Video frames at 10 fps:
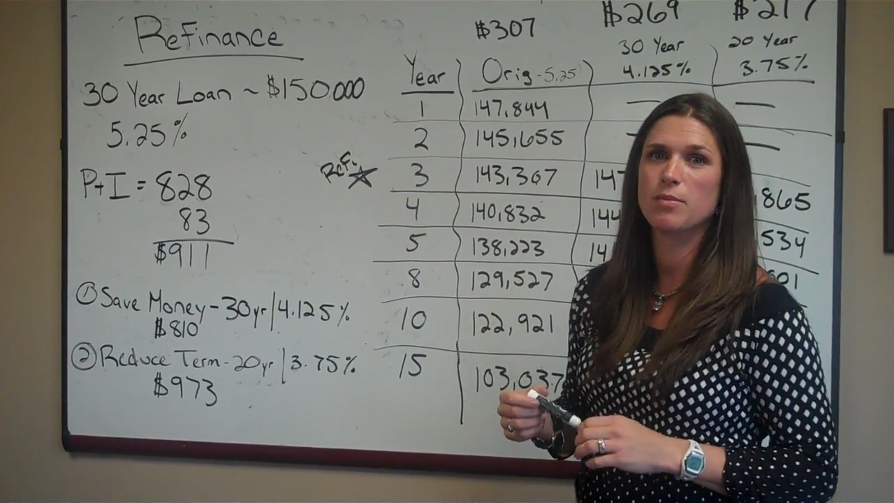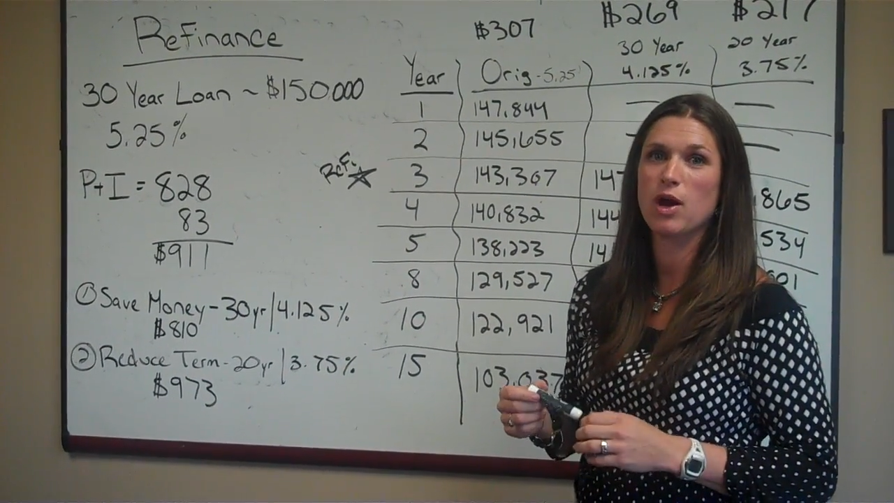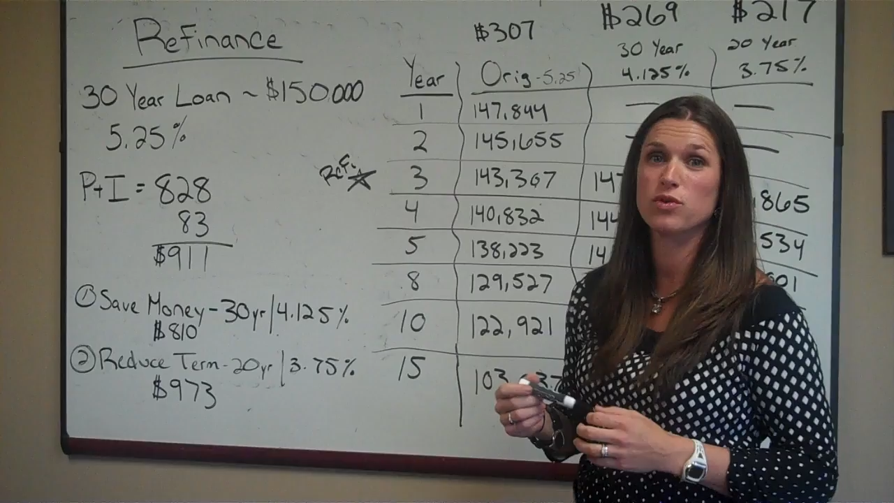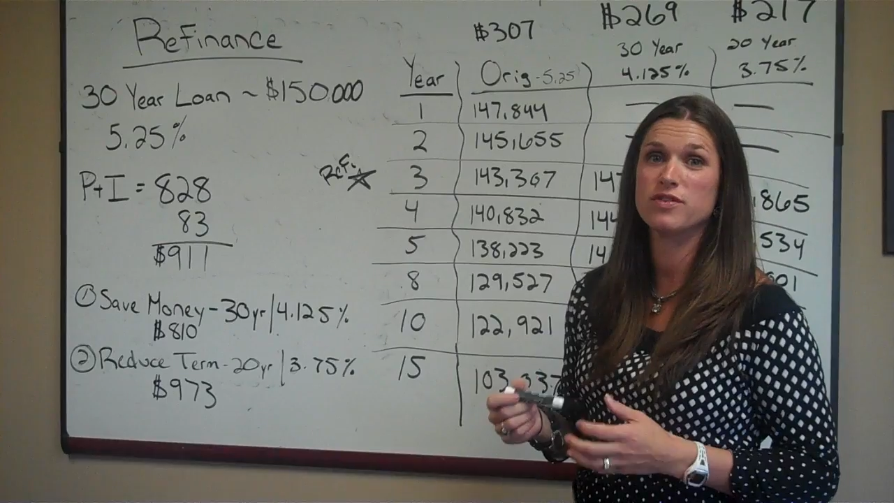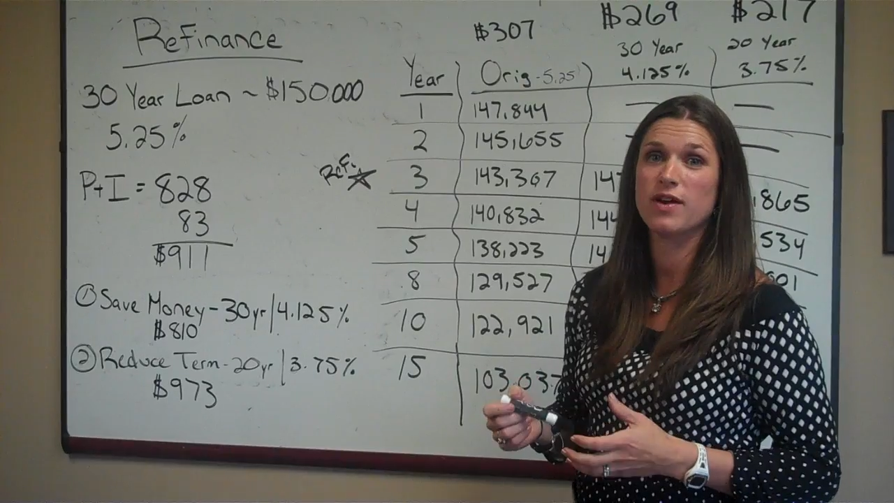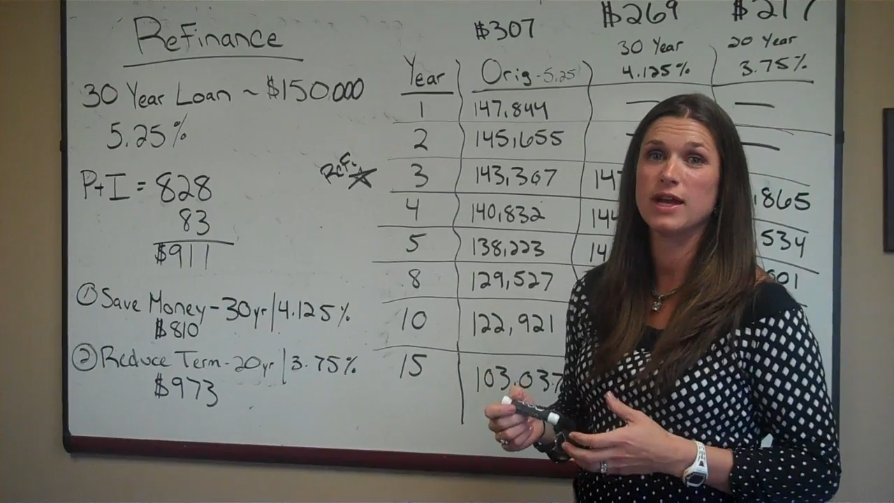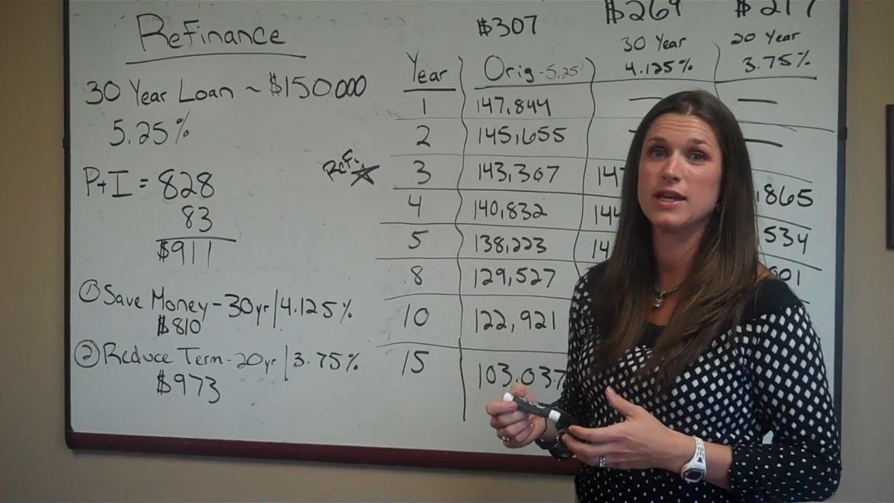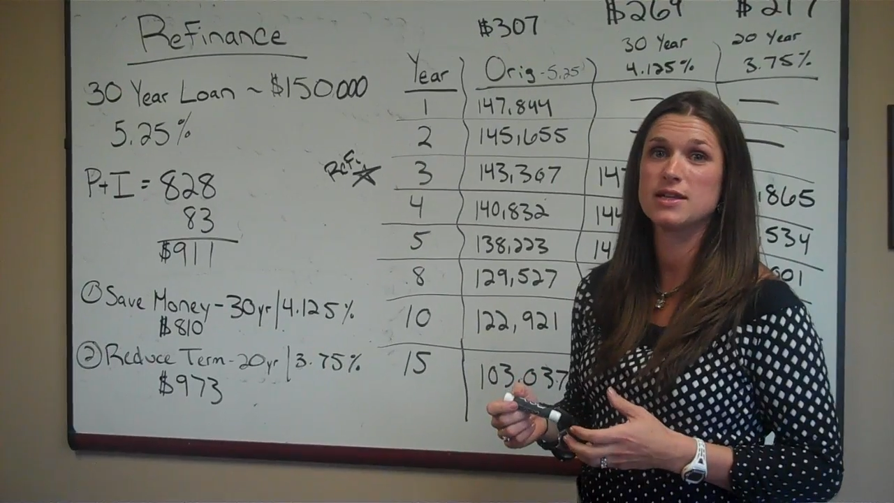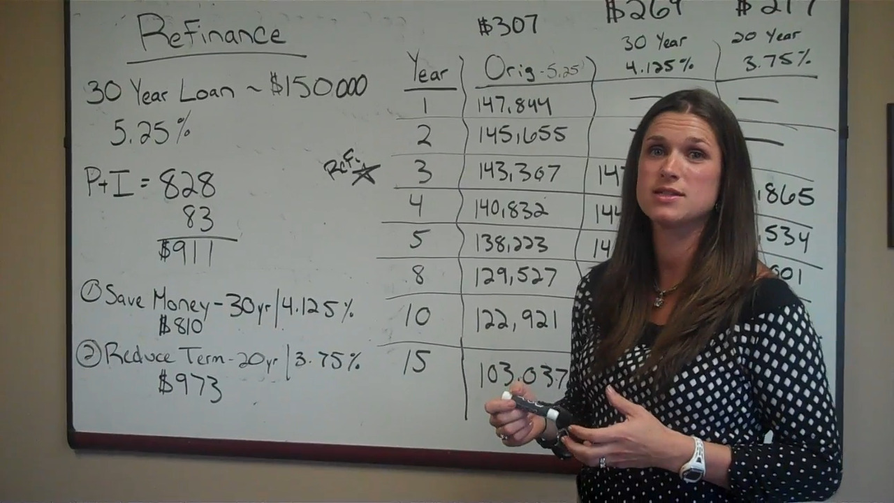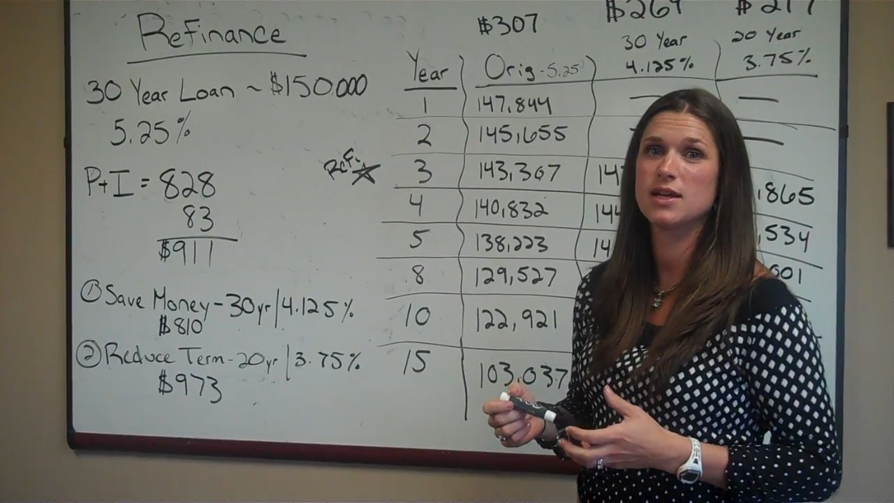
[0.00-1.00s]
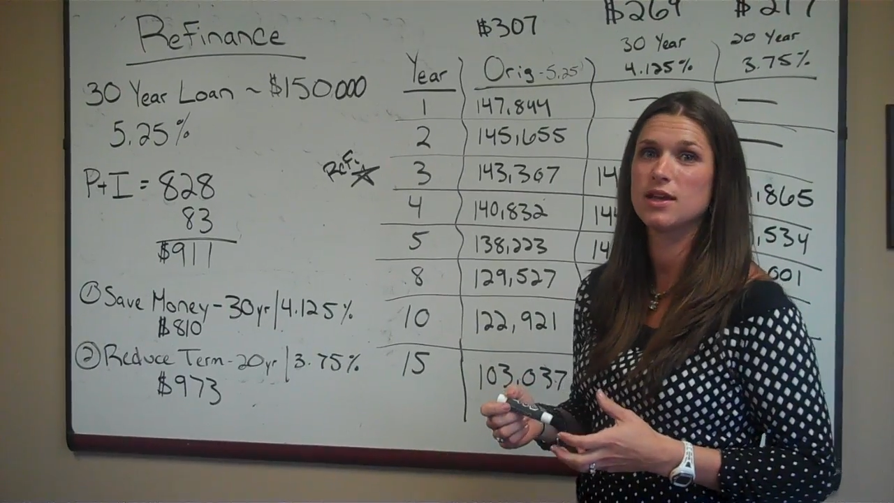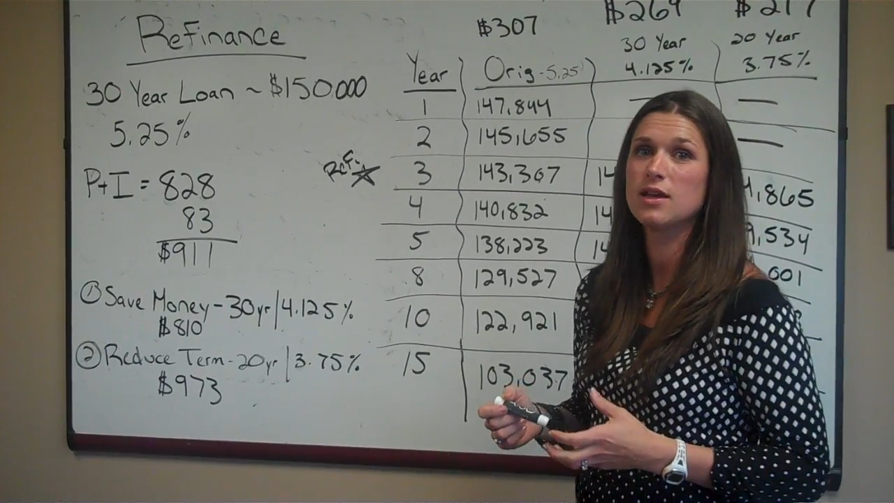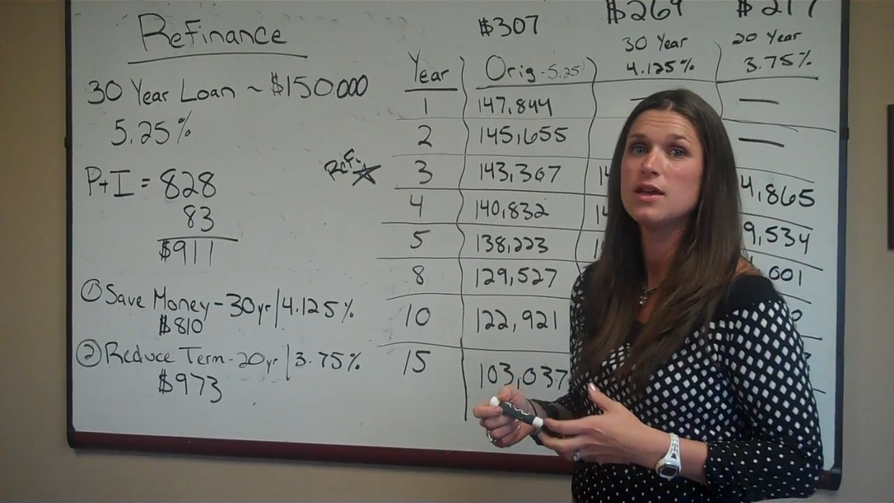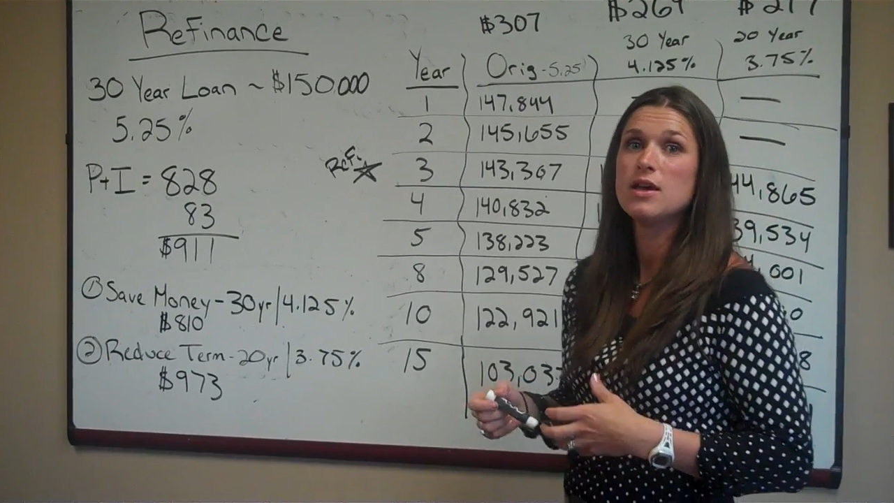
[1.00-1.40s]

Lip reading: about refinancing